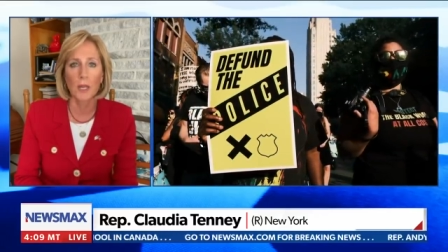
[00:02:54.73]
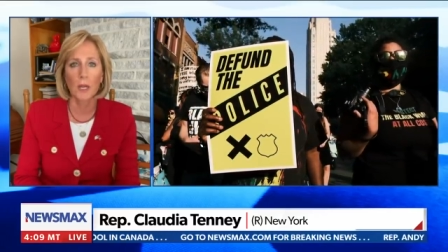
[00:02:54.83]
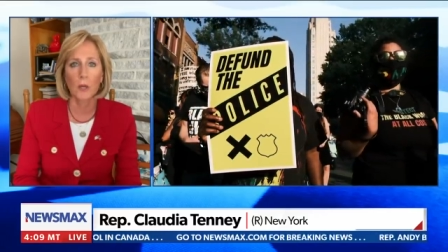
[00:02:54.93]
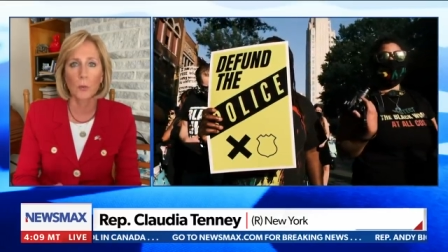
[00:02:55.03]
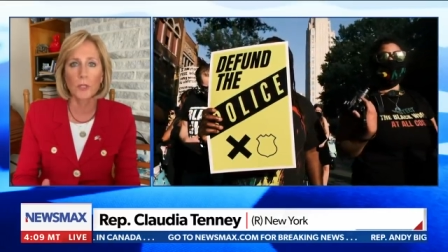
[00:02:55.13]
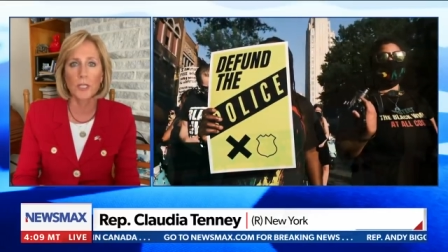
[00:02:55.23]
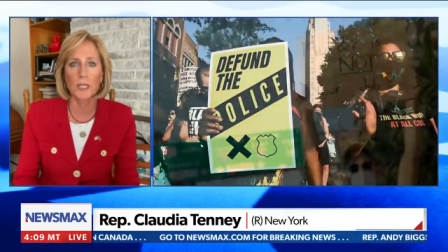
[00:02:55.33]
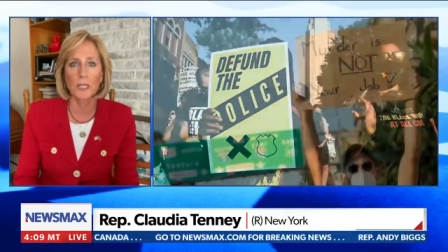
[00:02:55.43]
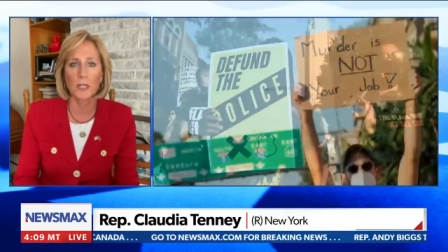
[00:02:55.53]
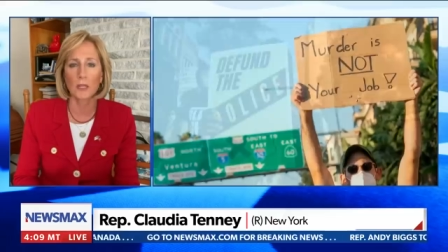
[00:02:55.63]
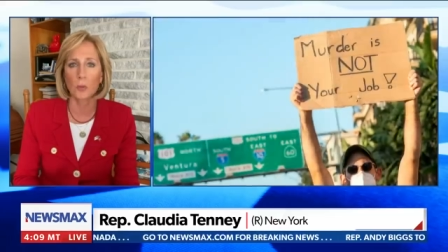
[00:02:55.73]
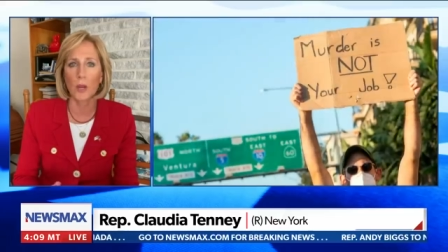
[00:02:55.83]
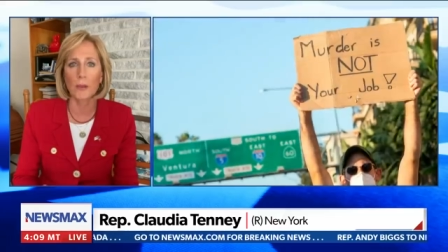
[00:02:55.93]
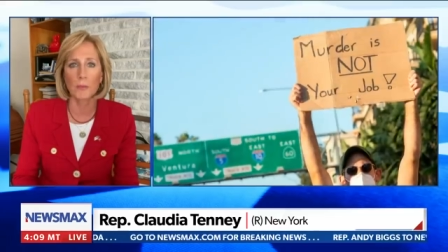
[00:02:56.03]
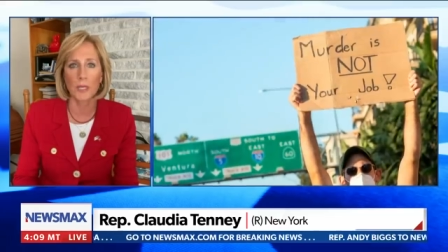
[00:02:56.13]
Uh, we're seeing
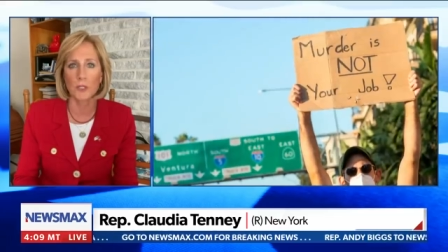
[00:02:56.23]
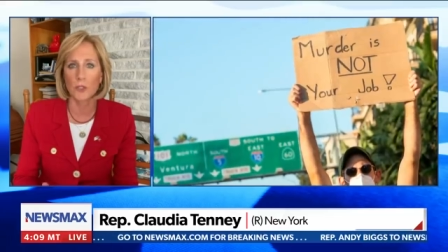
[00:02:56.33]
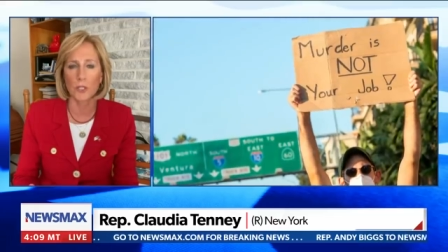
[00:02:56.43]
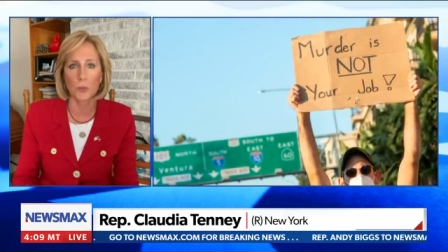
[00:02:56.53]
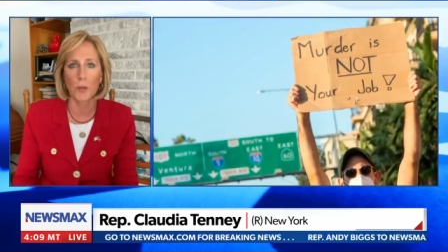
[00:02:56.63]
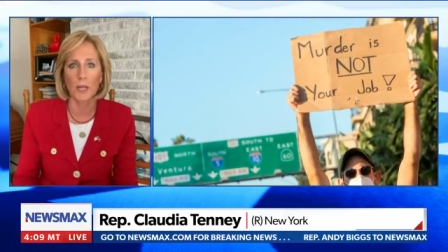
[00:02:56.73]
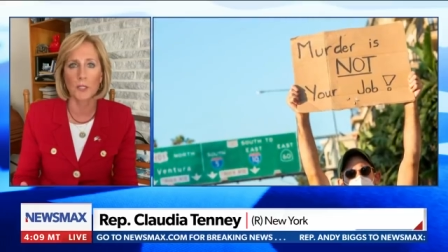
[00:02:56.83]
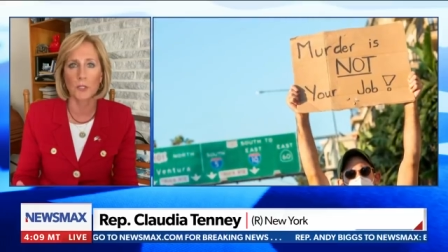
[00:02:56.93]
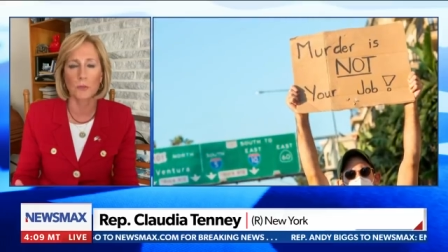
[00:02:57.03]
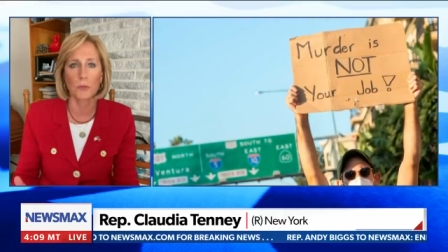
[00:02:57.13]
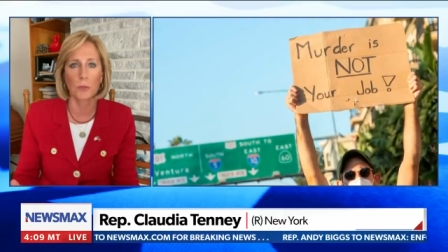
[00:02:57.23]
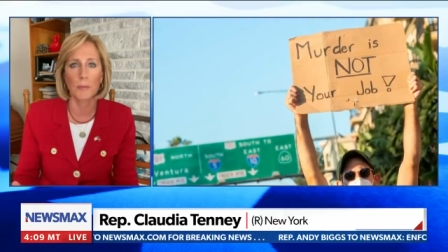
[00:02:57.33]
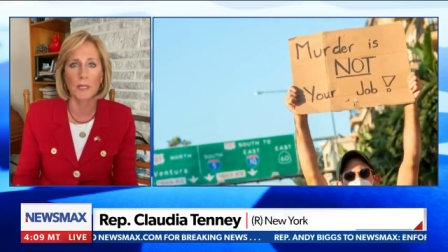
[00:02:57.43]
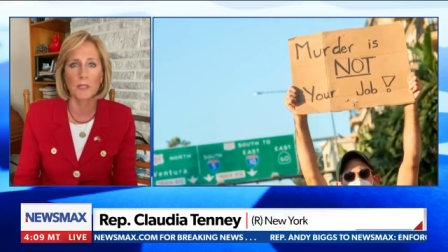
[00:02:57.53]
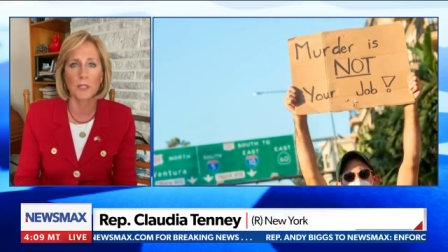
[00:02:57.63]
crime rates just rise
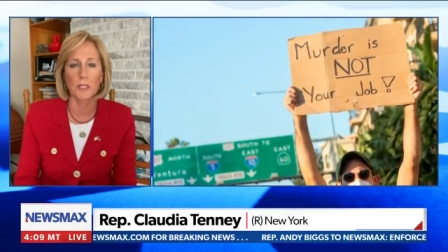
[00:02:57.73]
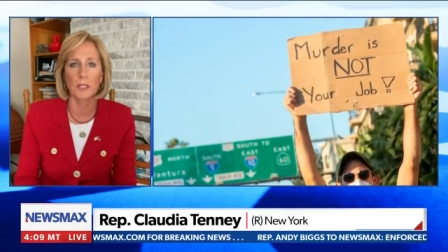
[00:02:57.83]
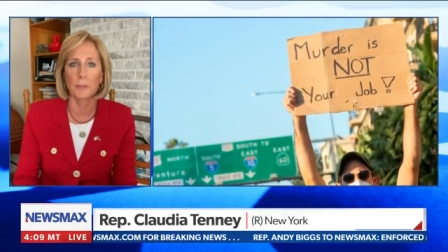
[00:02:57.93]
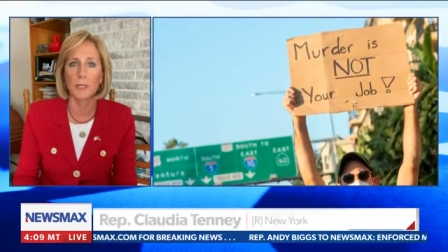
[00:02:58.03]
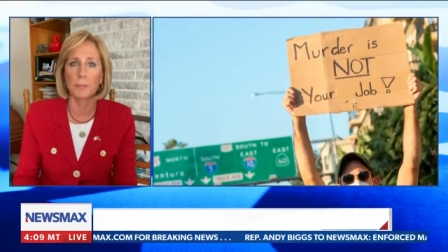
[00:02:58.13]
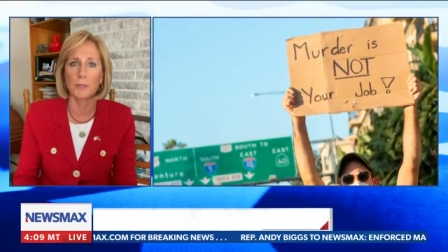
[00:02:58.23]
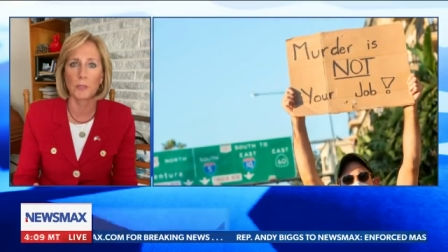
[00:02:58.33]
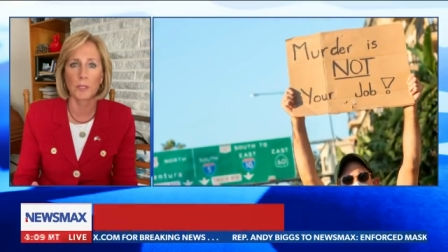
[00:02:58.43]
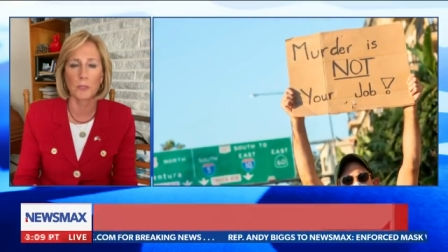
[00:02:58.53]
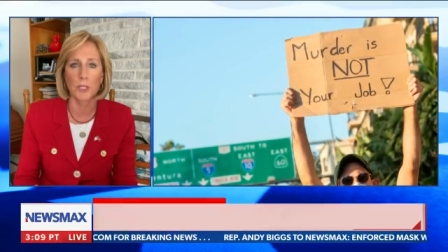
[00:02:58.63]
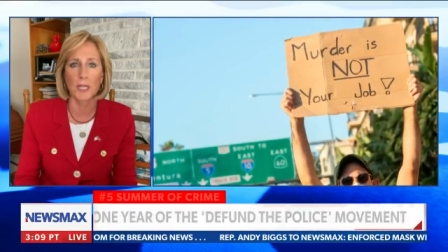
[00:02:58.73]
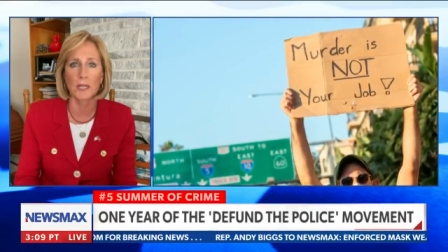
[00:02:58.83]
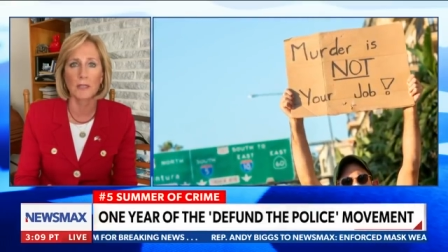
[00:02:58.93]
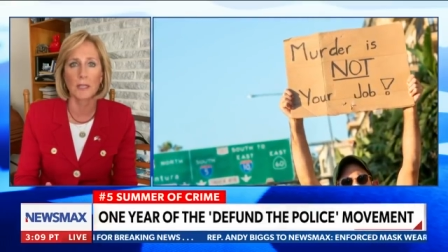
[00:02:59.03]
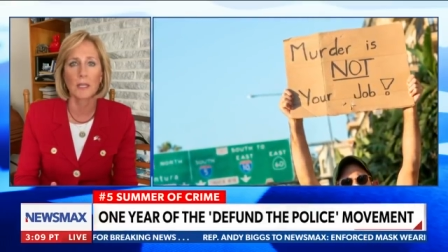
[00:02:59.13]
tremendously, and people don't
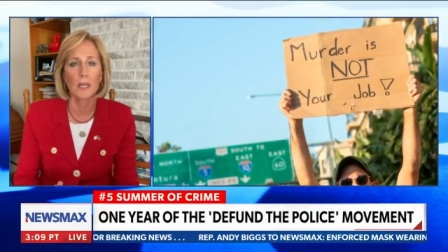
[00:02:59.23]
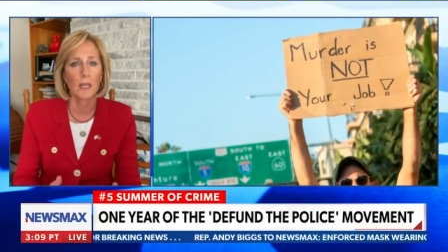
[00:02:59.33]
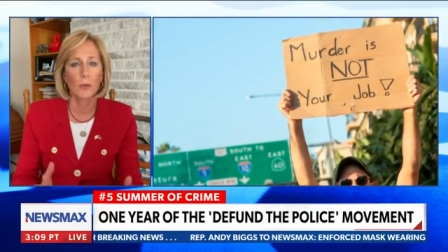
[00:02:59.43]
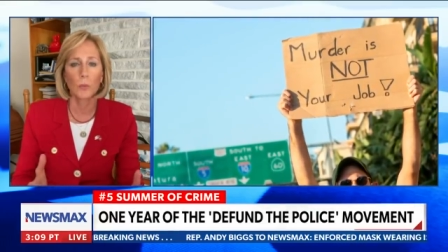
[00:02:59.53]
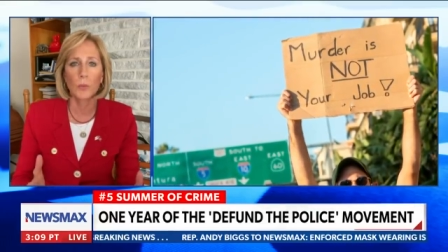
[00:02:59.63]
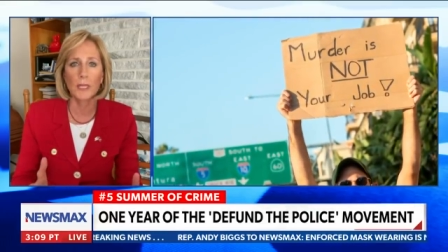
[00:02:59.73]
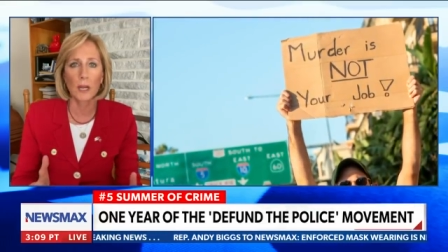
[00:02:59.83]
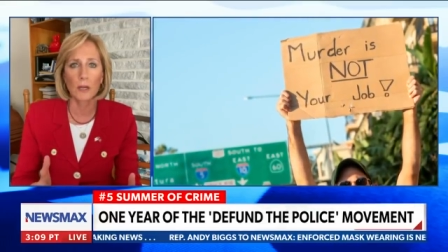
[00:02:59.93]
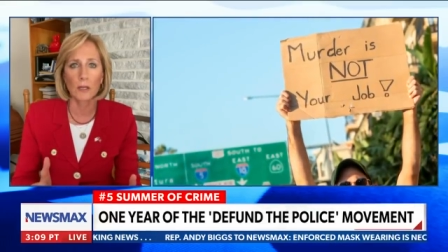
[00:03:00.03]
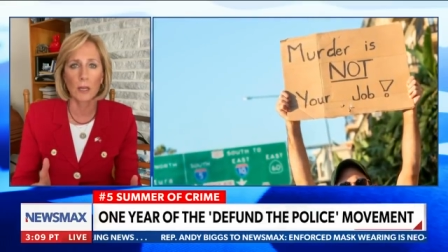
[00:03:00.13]
understand that we are